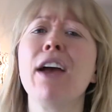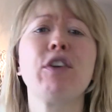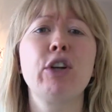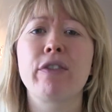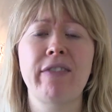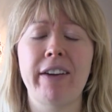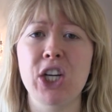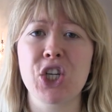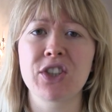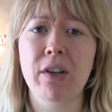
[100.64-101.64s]
A few different
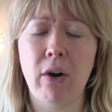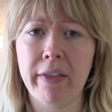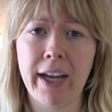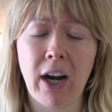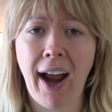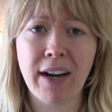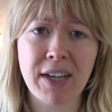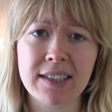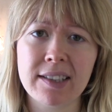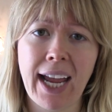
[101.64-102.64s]
foundations thrown in there, kind of
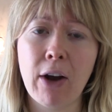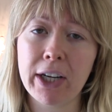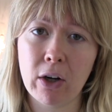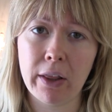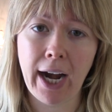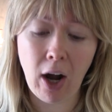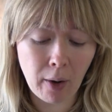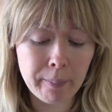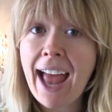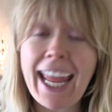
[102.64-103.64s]
testing out here and
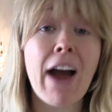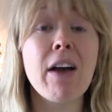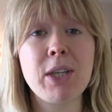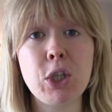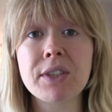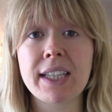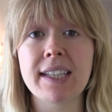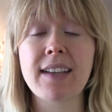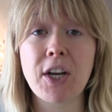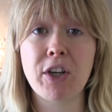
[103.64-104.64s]
there. Anyhow, I've been using
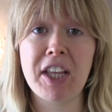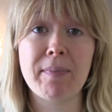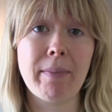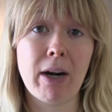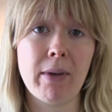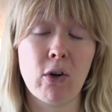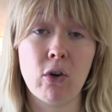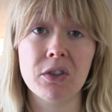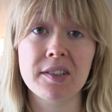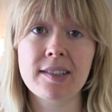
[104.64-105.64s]
this underneath my Bare
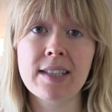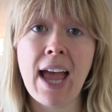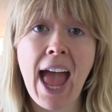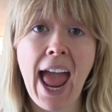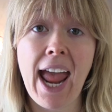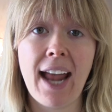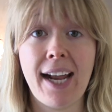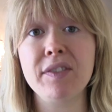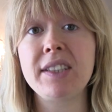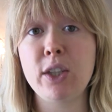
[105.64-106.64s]
Minerals and
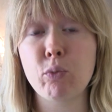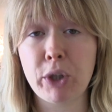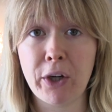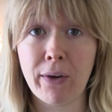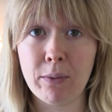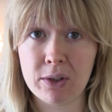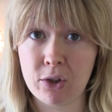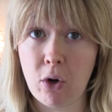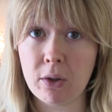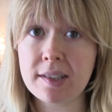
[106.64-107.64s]
I've seen really great
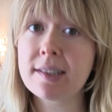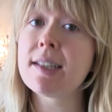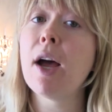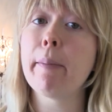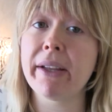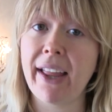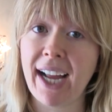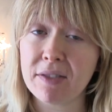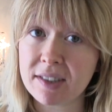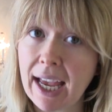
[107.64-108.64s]
results. But
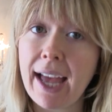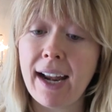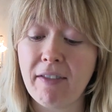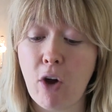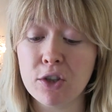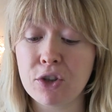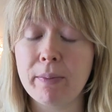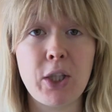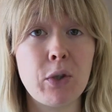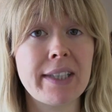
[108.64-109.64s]
like I've said, I've also
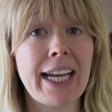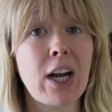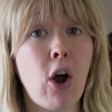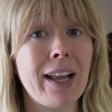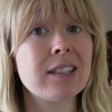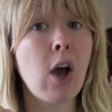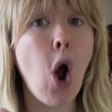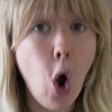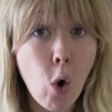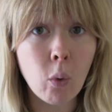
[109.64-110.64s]
been using it on its
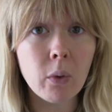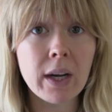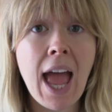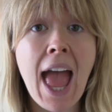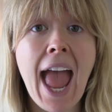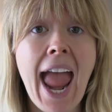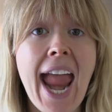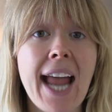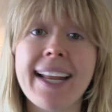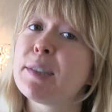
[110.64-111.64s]
own,
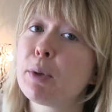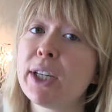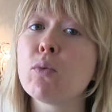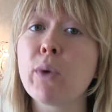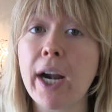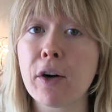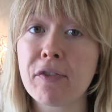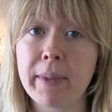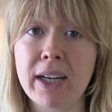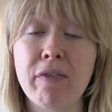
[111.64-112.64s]
and it's pretty rare
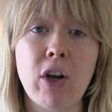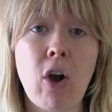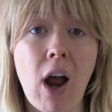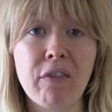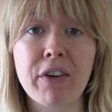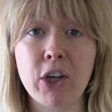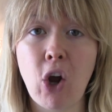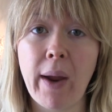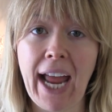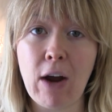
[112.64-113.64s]
for me to feel confident
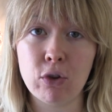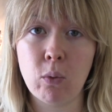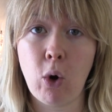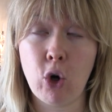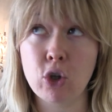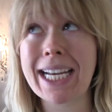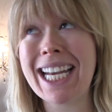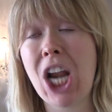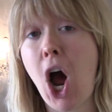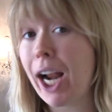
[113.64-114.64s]
going out in the world
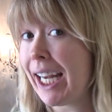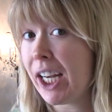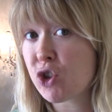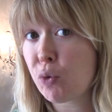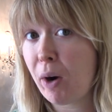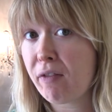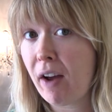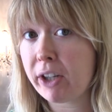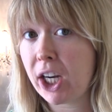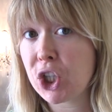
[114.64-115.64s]
not needing to wear
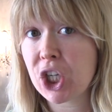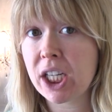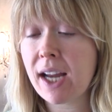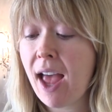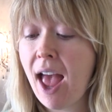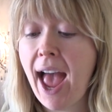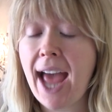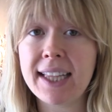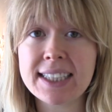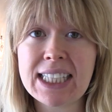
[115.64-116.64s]
foundation.
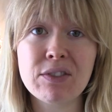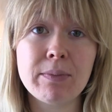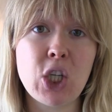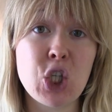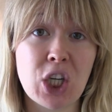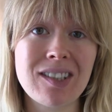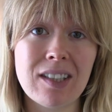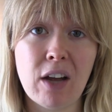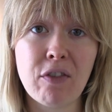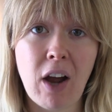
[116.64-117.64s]
And this gives me just
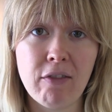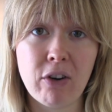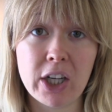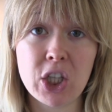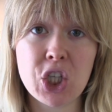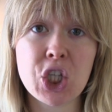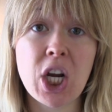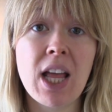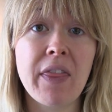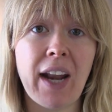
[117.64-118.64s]
enough
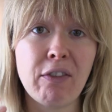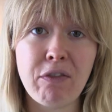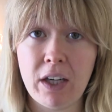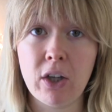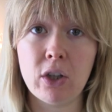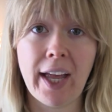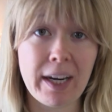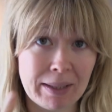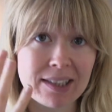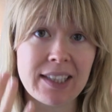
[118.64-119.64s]
coverage that I feel
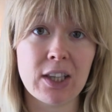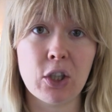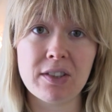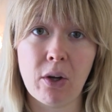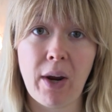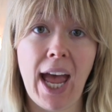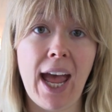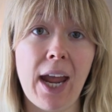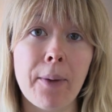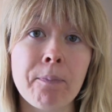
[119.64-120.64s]
like my skin looks
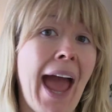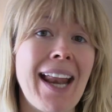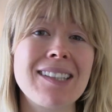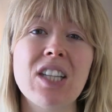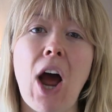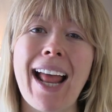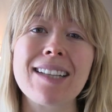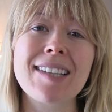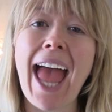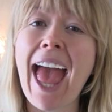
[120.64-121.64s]
okay. And it's not
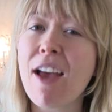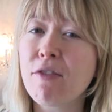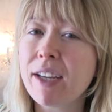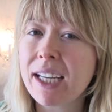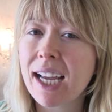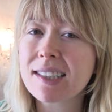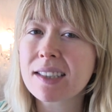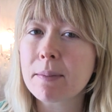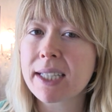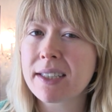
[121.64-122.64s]
as heavy as
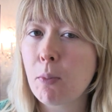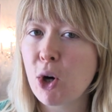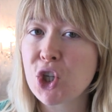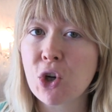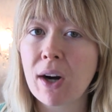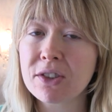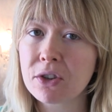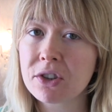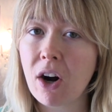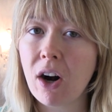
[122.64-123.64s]
some tinted
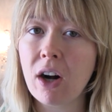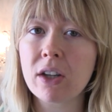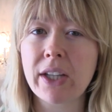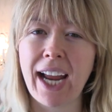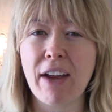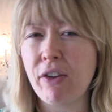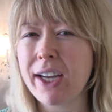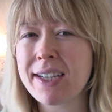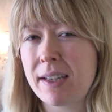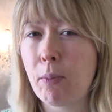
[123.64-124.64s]
moisturizers are. Like, I feel
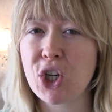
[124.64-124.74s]
like tinted